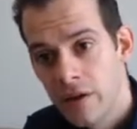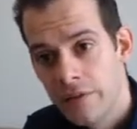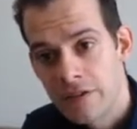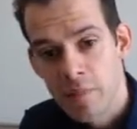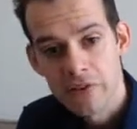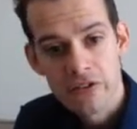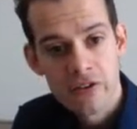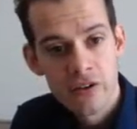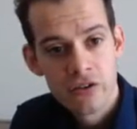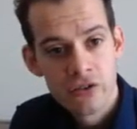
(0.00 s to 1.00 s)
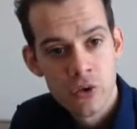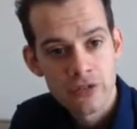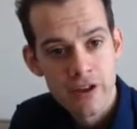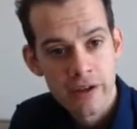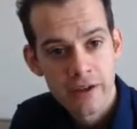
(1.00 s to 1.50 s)
This brings us to a
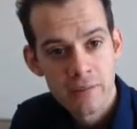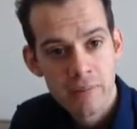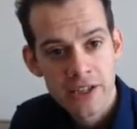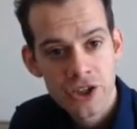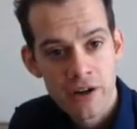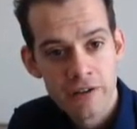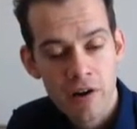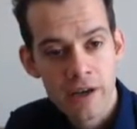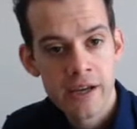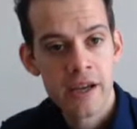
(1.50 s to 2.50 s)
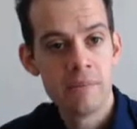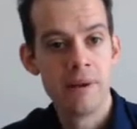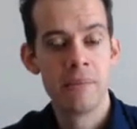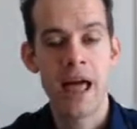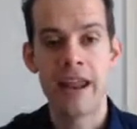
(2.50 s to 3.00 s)
study by John Darley and
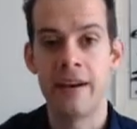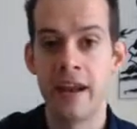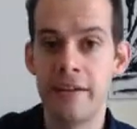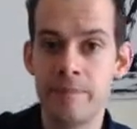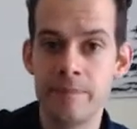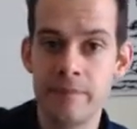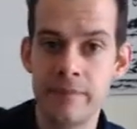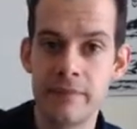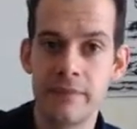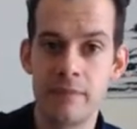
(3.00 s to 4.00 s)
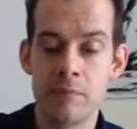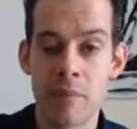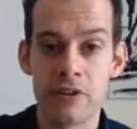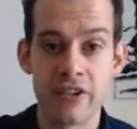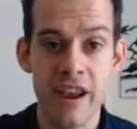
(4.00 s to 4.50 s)
Bibb Latane,
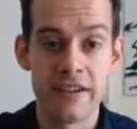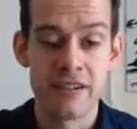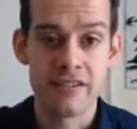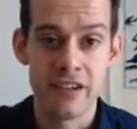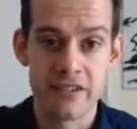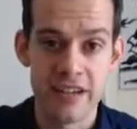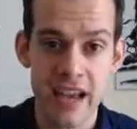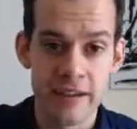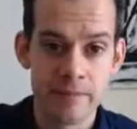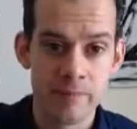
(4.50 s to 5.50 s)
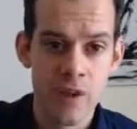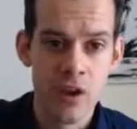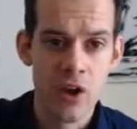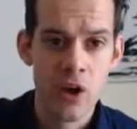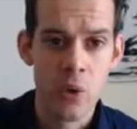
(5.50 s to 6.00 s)
published in 1968,
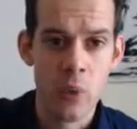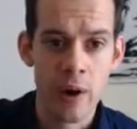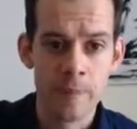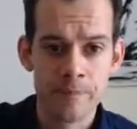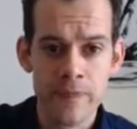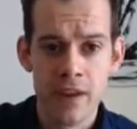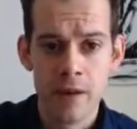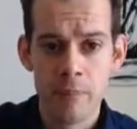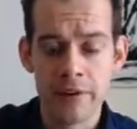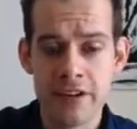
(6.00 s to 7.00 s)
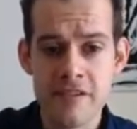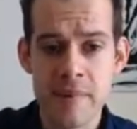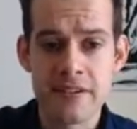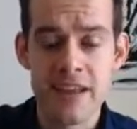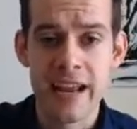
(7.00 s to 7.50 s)
where
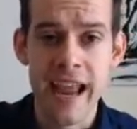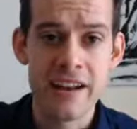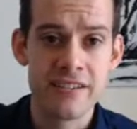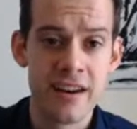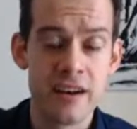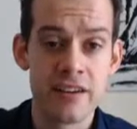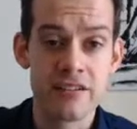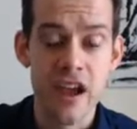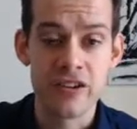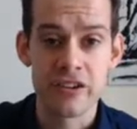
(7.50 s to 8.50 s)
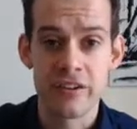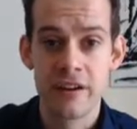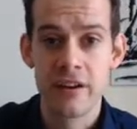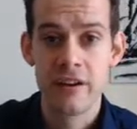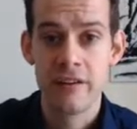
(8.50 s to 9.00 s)
participants engaged in a discussion
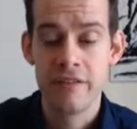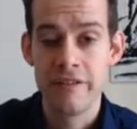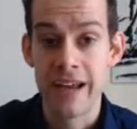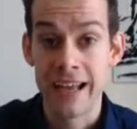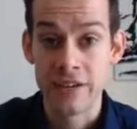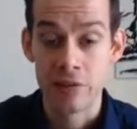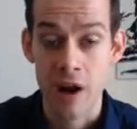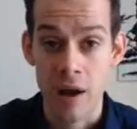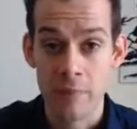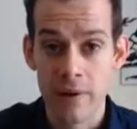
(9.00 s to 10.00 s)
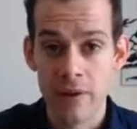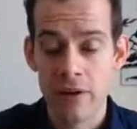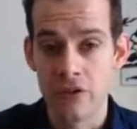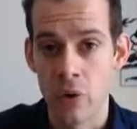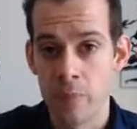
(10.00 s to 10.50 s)
via intercom.
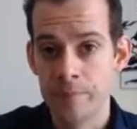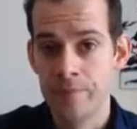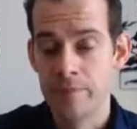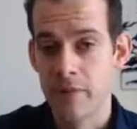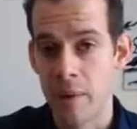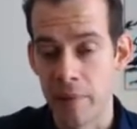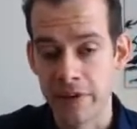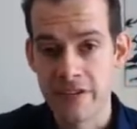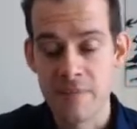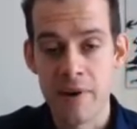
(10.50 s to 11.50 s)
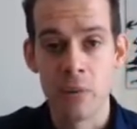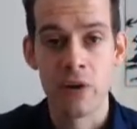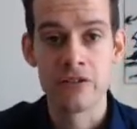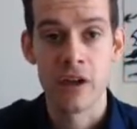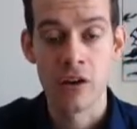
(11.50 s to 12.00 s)
So, a participant
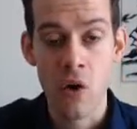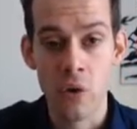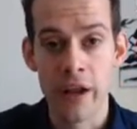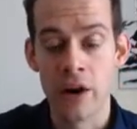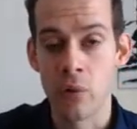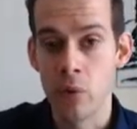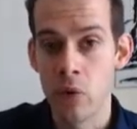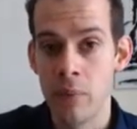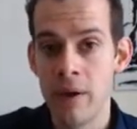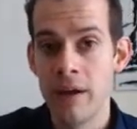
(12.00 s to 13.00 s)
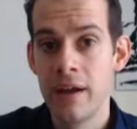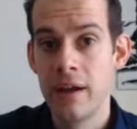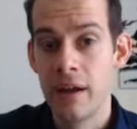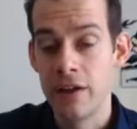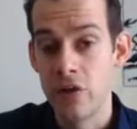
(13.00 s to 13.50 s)
was alone in a room
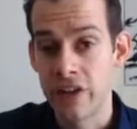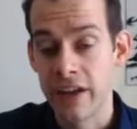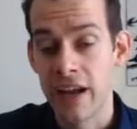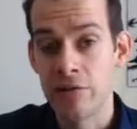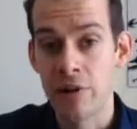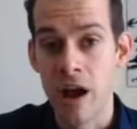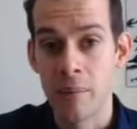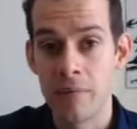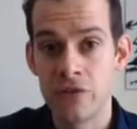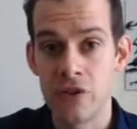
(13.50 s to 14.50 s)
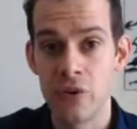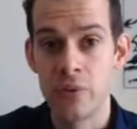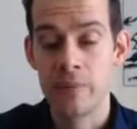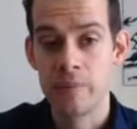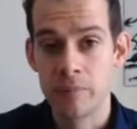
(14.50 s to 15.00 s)
using an intercom
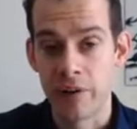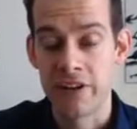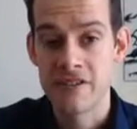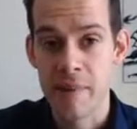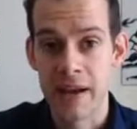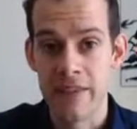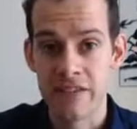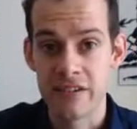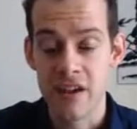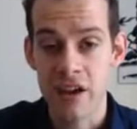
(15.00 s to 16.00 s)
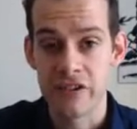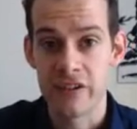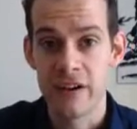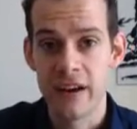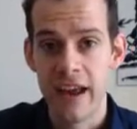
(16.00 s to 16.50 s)
to participate in this
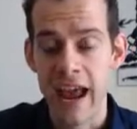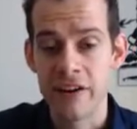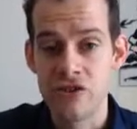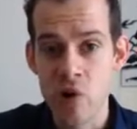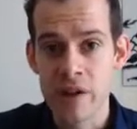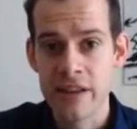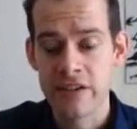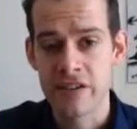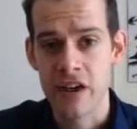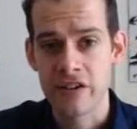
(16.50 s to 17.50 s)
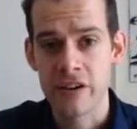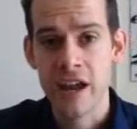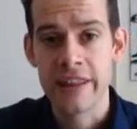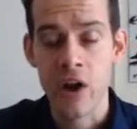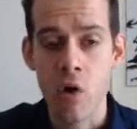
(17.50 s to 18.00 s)
discussion, and during the discussion,
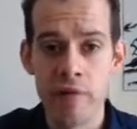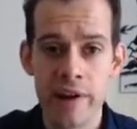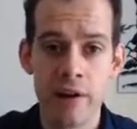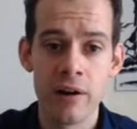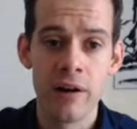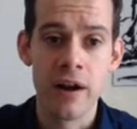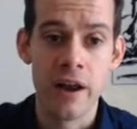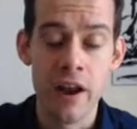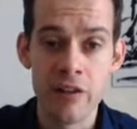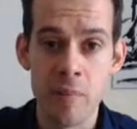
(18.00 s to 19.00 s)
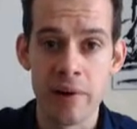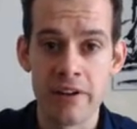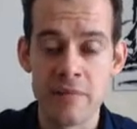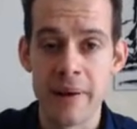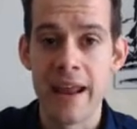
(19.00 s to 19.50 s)
they overhear another
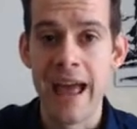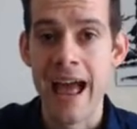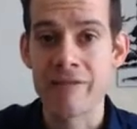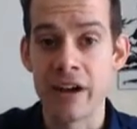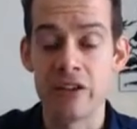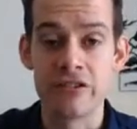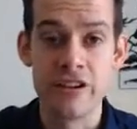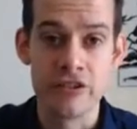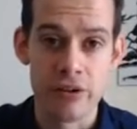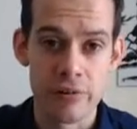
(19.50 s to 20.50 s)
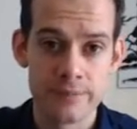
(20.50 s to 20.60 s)
participant having a seizure.